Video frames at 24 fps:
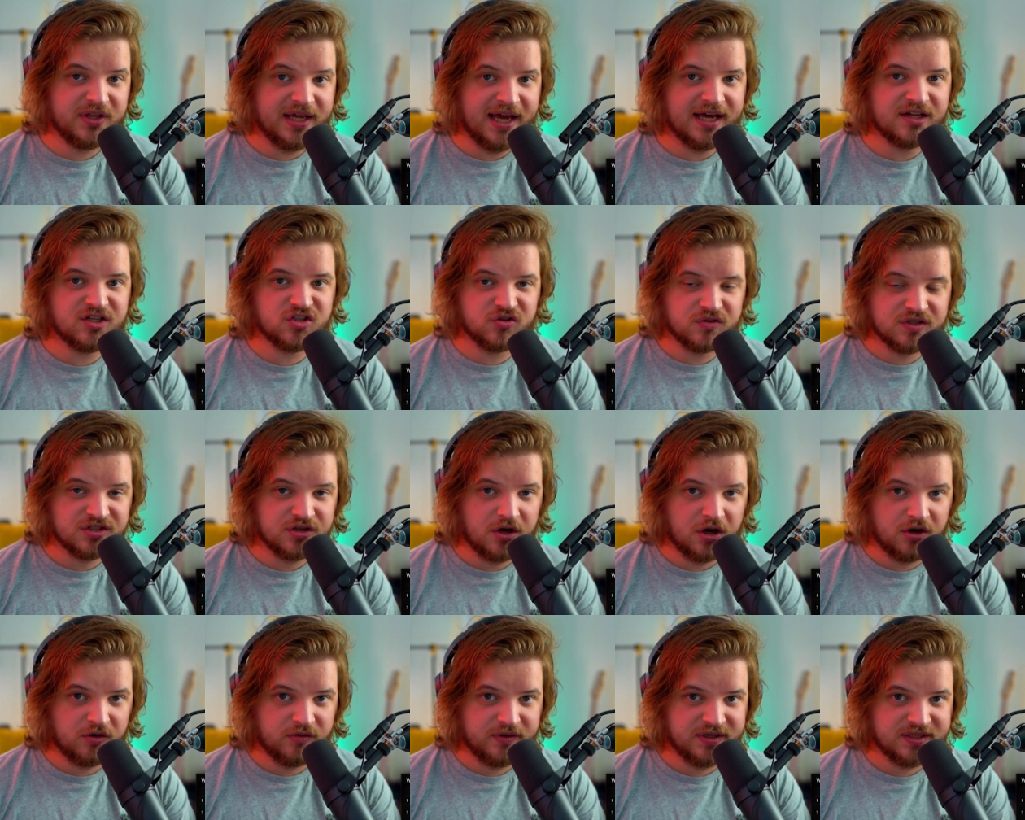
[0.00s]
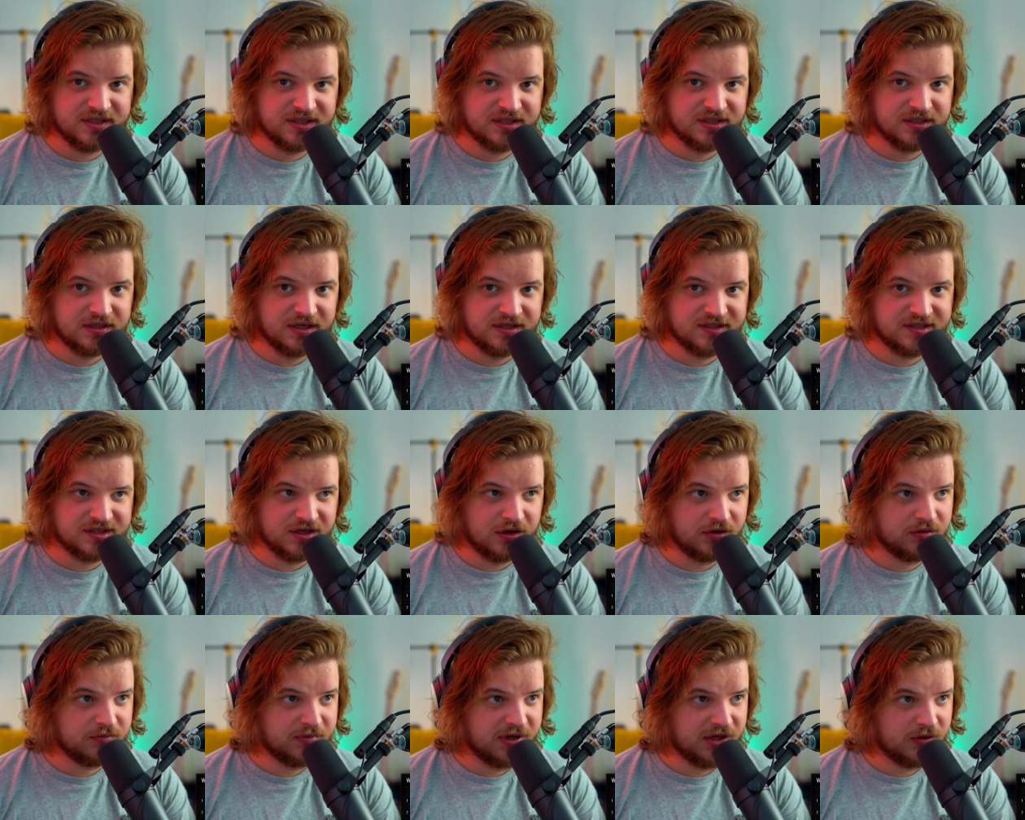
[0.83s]
The answer is not always
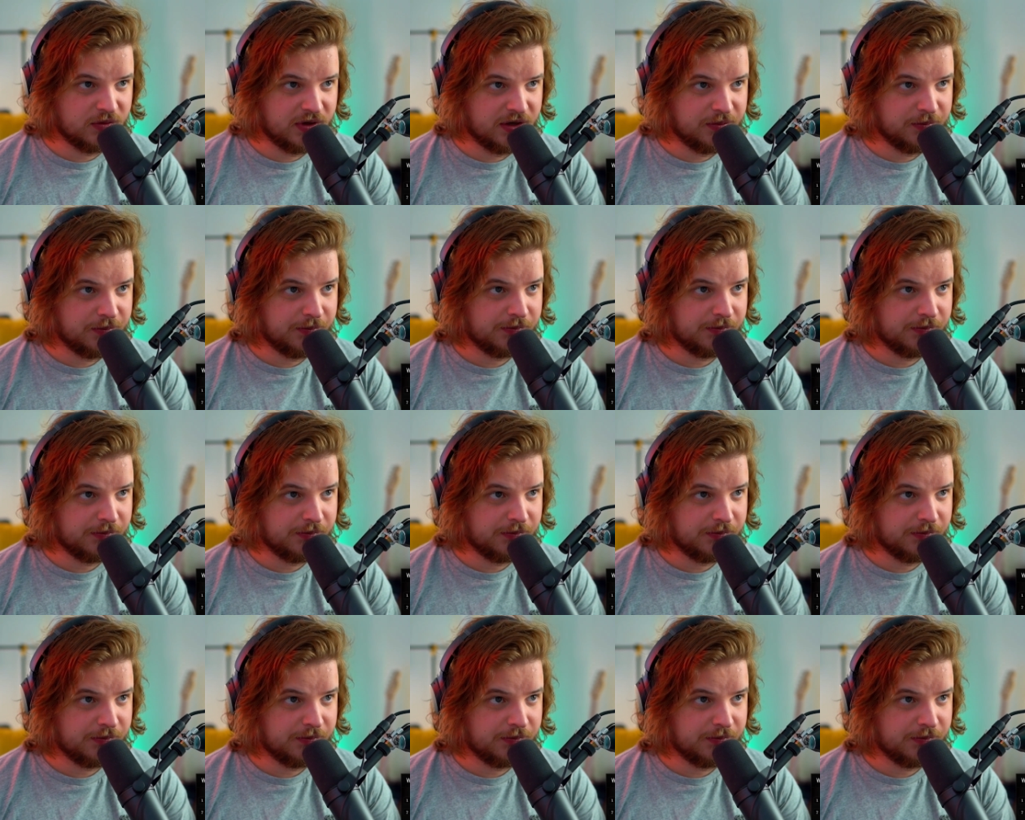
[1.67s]
assault, by the way.